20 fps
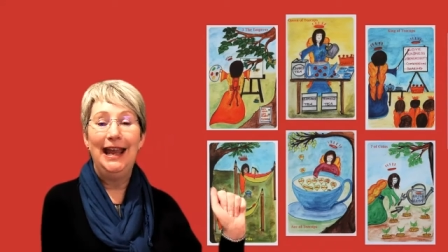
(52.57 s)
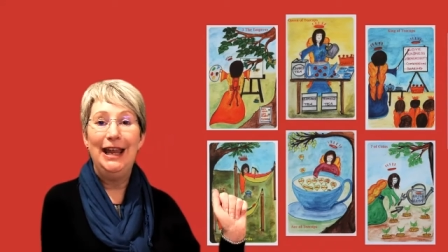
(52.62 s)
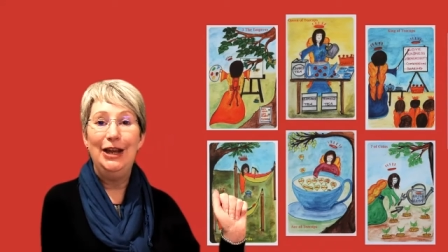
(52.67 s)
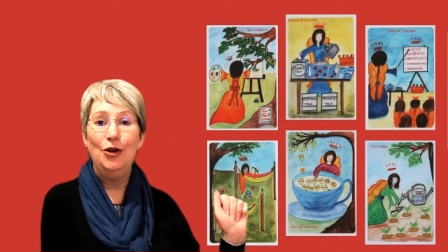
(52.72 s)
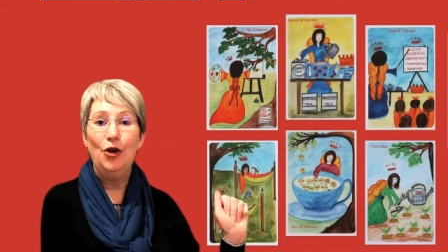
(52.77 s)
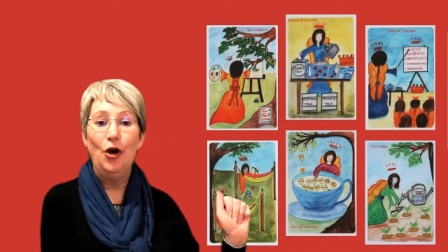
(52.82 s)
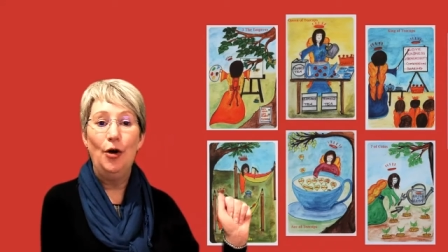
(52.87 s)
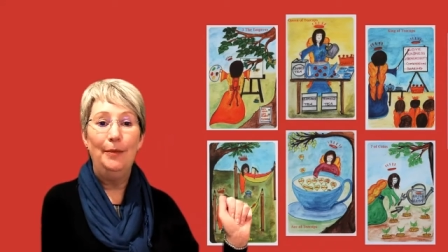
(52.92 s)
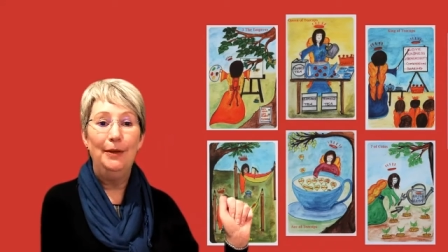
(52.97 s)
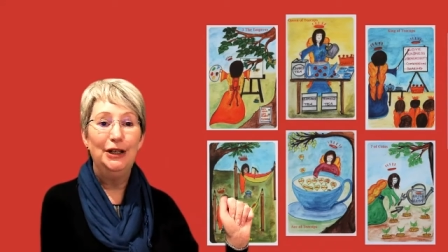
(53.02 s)

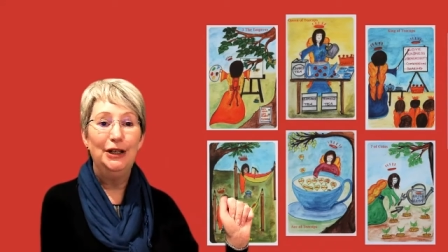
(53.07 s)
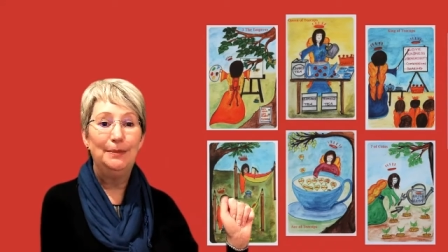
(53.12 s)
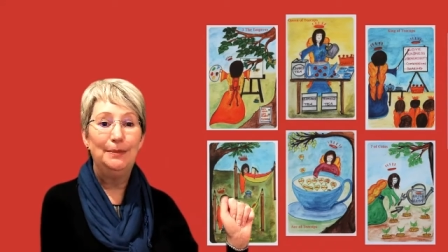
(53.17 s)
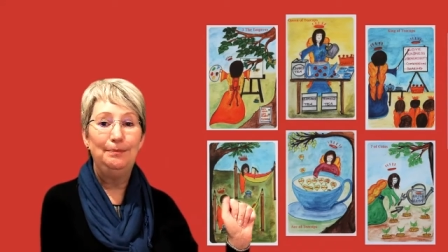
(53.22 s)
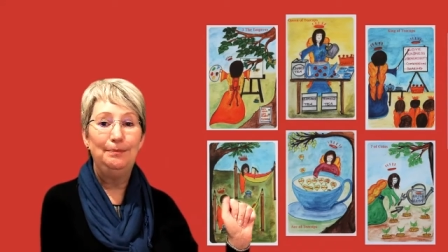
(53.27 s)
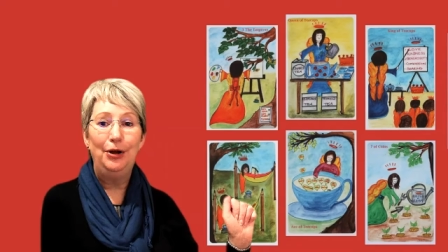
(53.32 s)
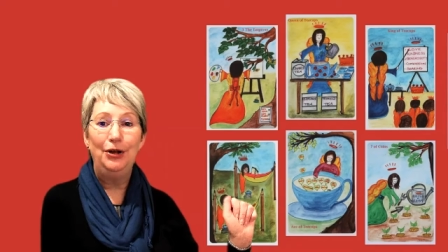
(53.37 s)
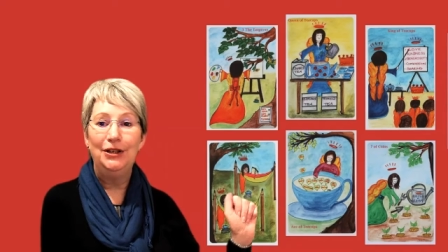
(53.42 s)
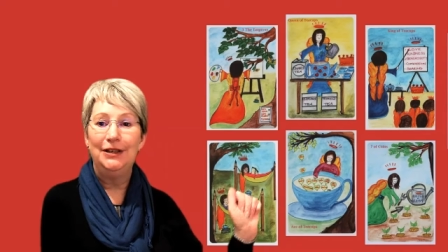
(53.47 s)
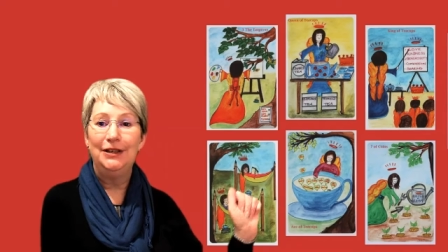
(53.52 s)
enormous
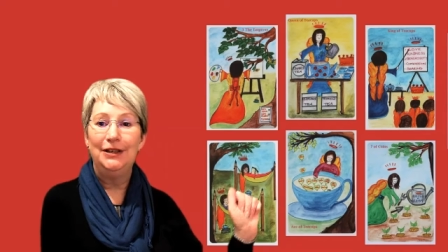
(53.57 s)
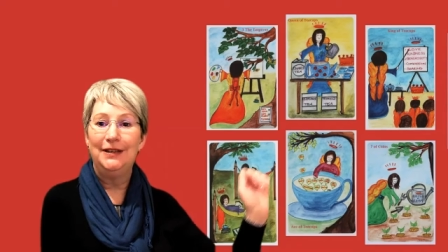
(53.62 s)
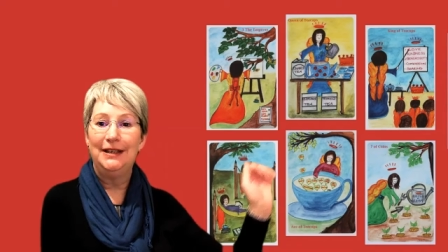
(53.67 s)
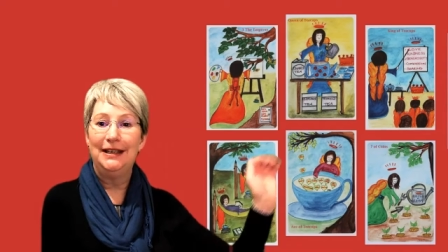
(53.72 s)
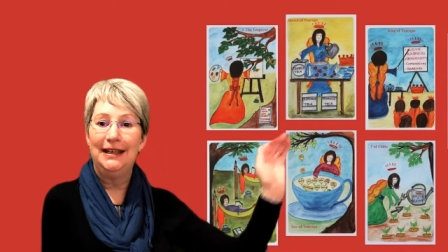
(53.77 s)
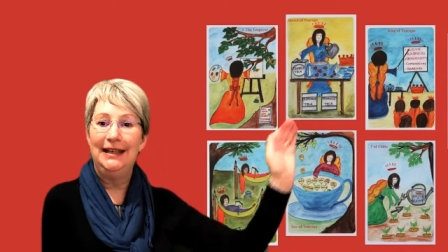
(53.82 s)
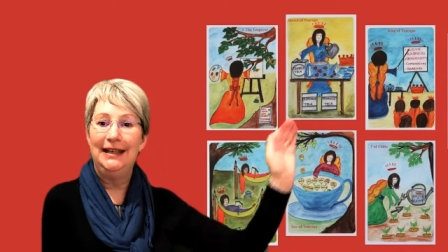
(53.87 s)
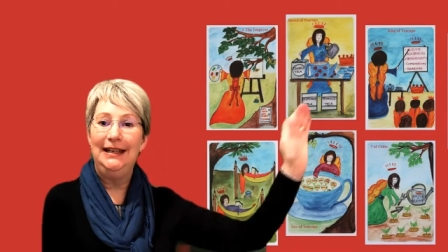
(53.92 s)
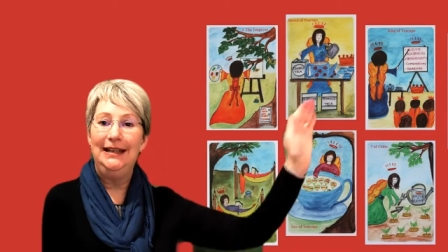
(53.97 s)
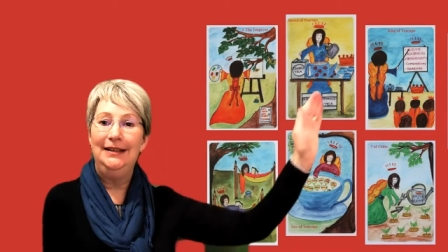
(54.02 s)
pot of
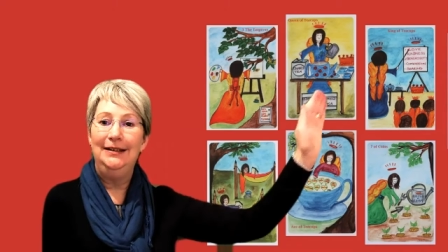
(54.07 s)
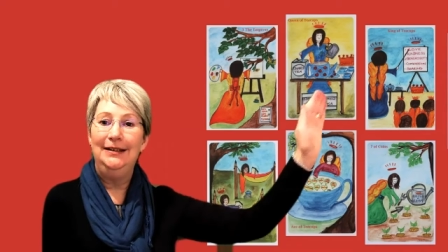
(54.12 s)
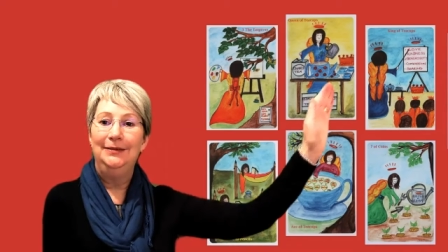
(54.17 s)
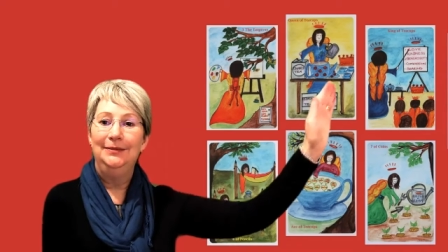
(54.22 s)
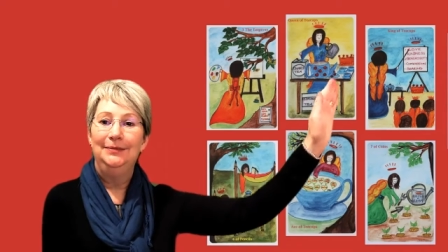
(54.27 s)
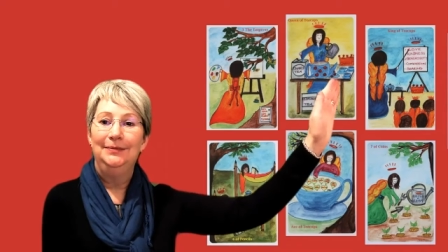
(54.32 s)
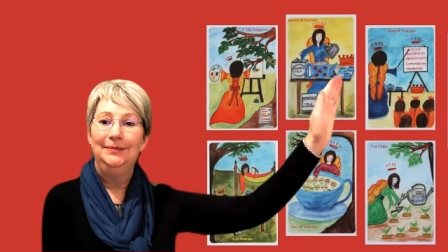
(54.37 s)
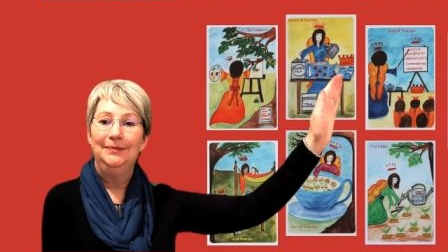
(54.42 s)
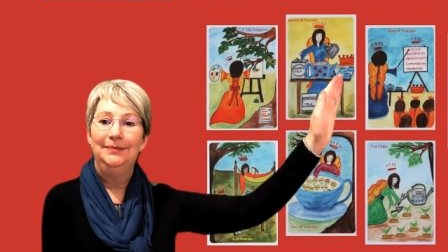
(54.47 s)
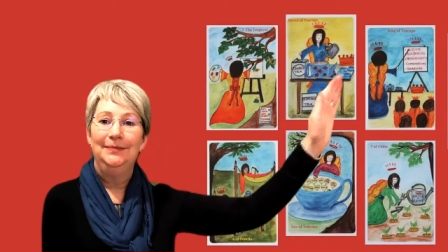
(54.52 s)
tea
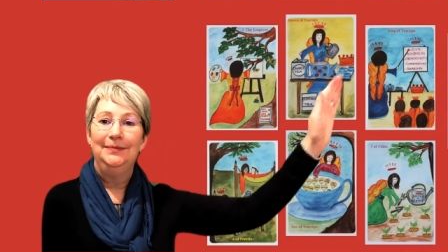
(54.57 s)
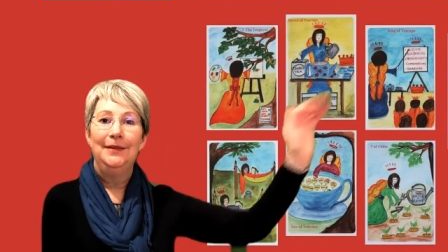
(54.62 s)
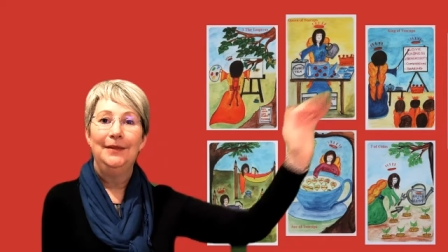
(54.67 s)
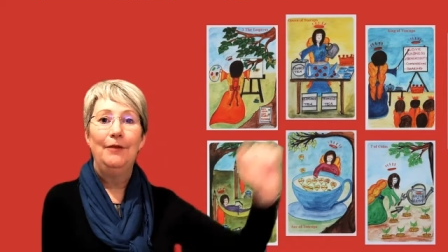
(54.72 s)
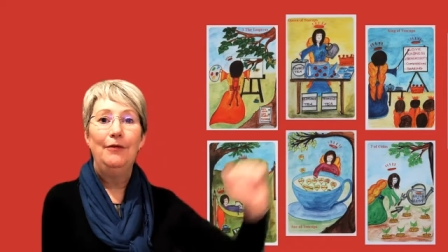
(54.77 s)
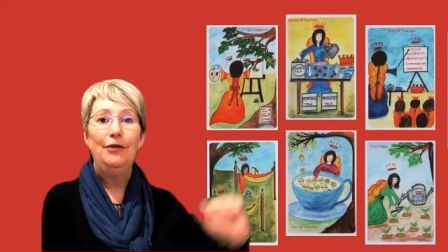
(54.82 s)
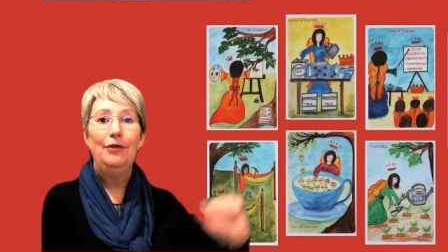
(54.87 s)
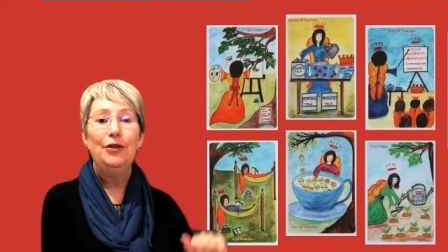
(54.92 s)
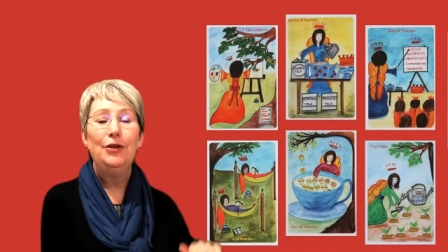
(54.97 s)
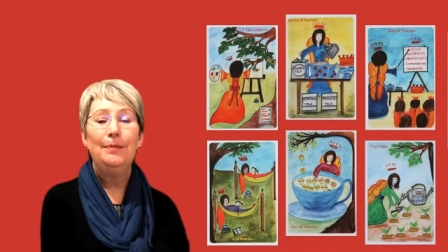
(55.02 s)

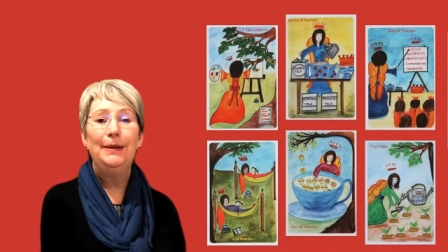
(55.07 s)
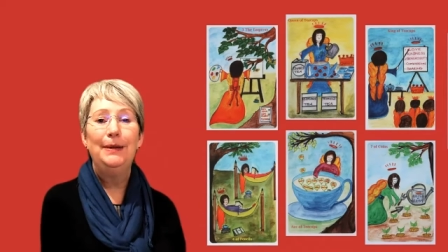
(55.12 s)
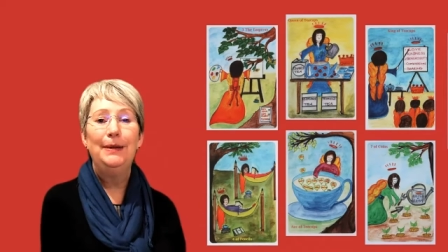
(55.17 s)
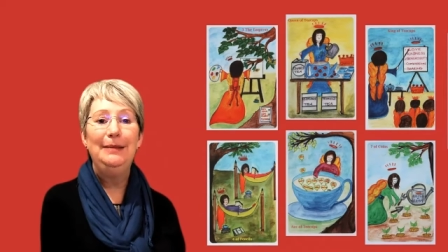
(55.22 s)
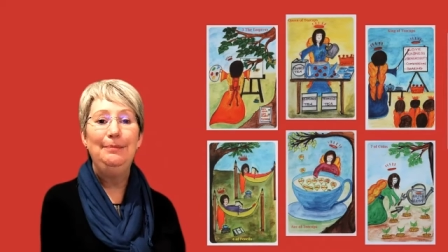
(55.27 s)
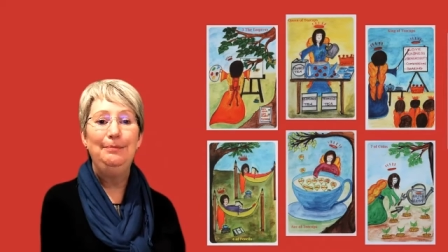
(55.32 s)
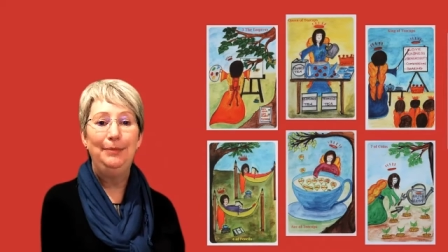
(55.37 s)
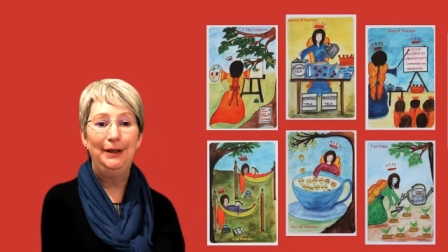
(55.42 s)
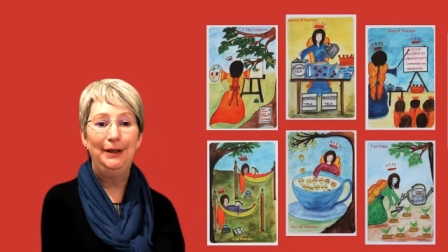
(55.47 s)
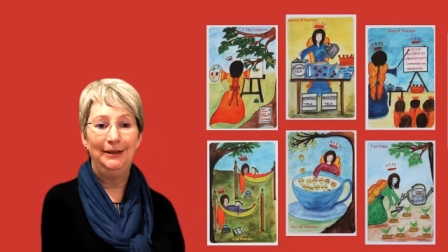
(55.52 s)
for other
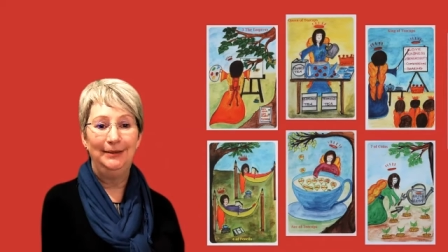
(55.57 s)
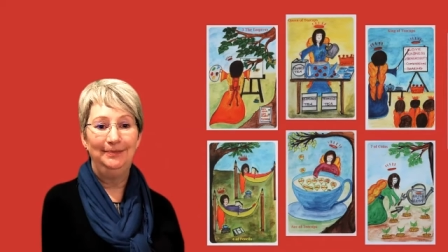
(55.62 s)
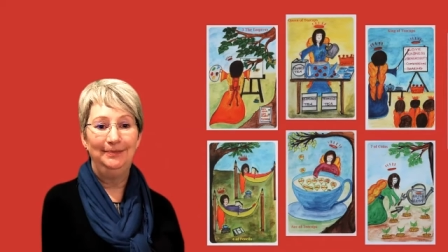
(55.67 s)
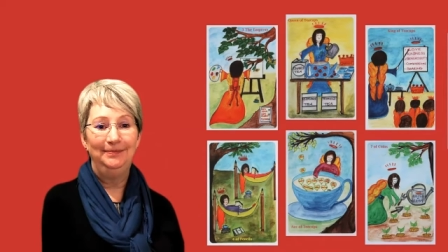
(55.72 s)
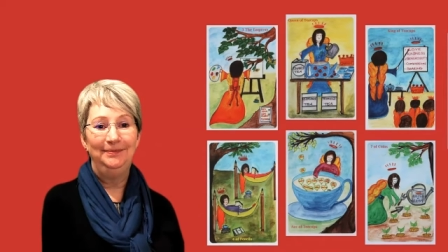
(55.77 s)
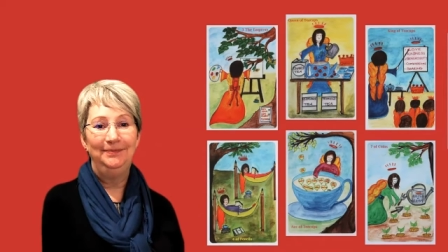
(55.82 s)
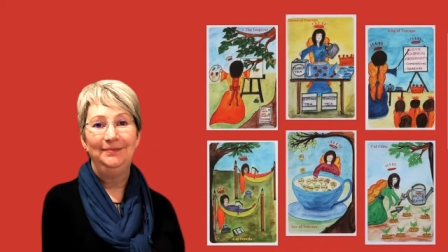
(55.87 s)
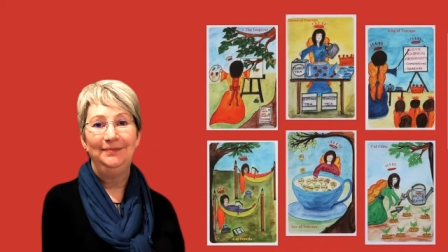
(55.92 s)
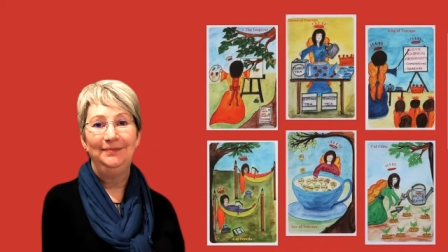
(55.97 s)
people